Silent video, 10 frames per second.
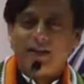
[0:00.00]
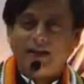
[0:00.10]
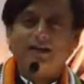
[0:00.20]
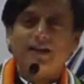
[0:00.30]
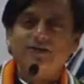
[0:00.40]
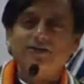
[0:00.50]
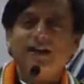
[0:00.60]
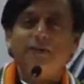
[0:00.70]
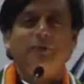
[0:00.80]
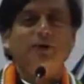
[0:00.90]
in our
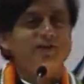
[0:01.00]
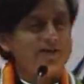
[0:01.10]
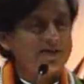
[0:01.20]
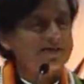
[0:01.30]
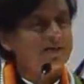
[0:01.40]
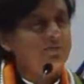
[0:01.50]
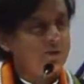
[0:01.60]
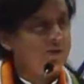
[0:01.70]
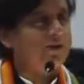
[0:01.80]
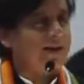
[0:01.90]
country, our politicians and
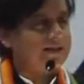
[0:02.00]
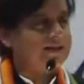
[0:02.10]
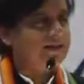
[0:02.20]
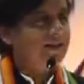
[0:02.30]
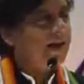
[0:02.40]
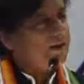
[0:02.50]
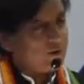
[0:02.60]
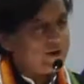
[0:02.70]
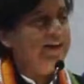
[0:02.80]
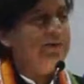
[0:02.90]
bureaucrats have
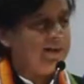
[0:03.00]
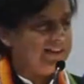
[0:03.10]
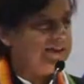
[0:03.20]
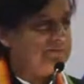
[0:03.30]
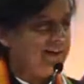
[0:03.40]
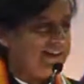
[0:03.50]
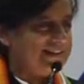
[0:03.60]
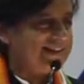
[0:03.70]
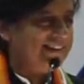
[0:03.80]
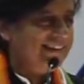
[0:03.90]
already won that
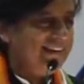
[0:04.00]
prize.